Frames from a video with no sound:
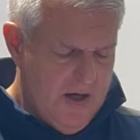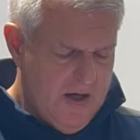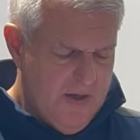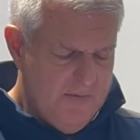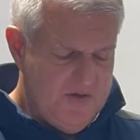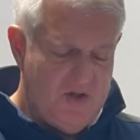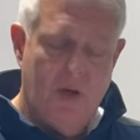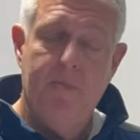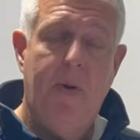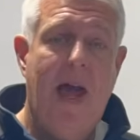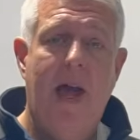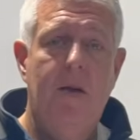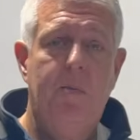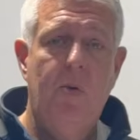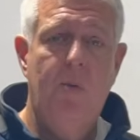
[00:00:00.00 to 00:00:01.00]
It's
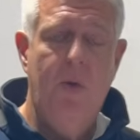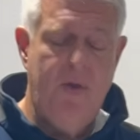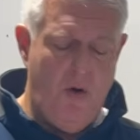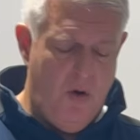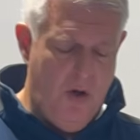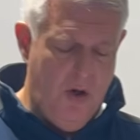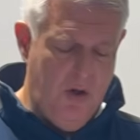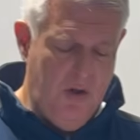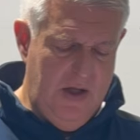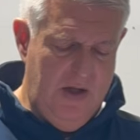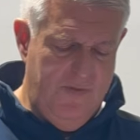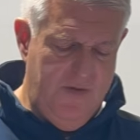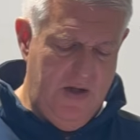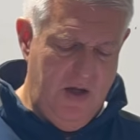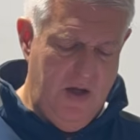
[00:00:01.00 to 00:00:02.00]
compatible with all
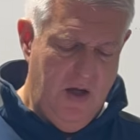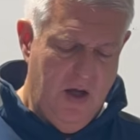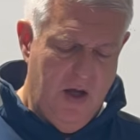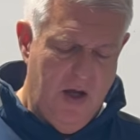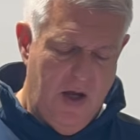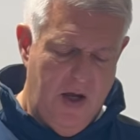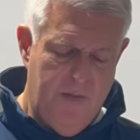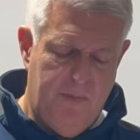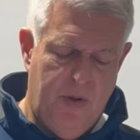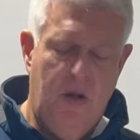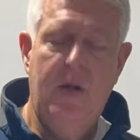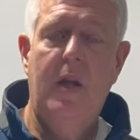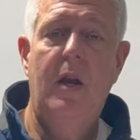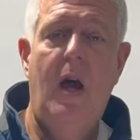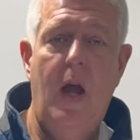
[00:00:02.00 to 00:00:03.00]
EV and
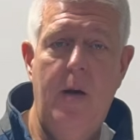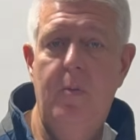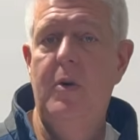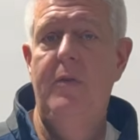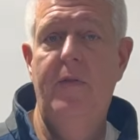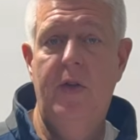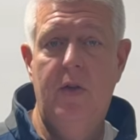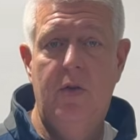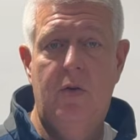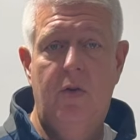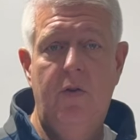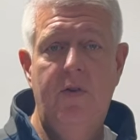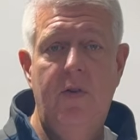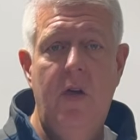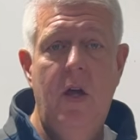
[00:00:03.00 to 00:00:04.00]
plug-in hybrid
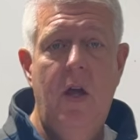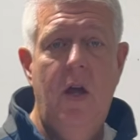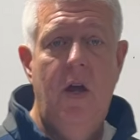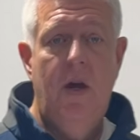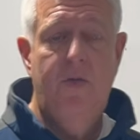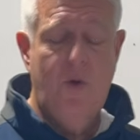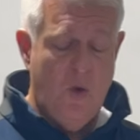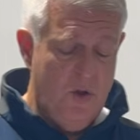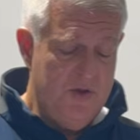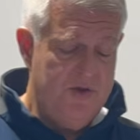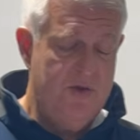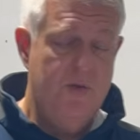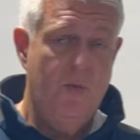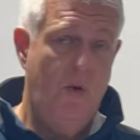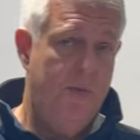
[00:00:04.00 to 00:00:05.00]
vehicles. Of
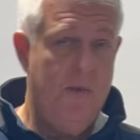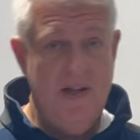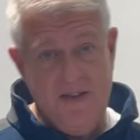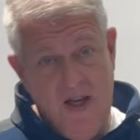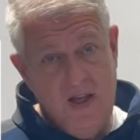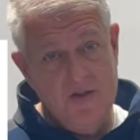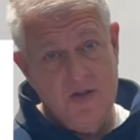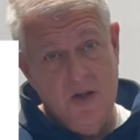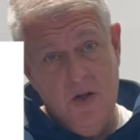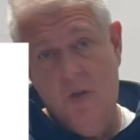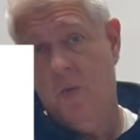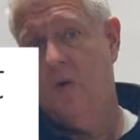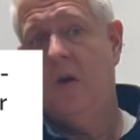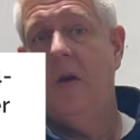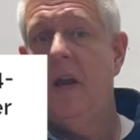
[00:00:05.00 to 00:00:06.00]
course, with my Tesla,
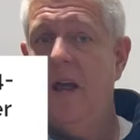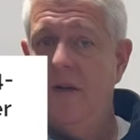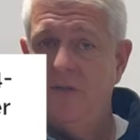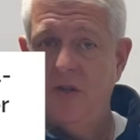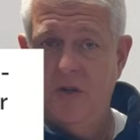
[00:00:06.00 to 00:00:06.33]
what I'm going to have to